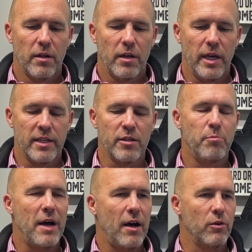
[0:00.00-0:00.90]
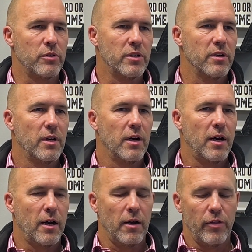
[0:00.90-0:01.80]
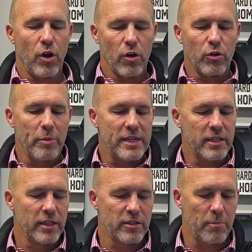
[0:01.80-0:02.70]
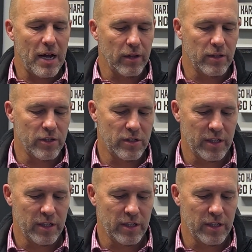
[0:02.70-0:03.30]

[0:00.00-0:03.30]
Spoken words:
it's about the article basically is about this.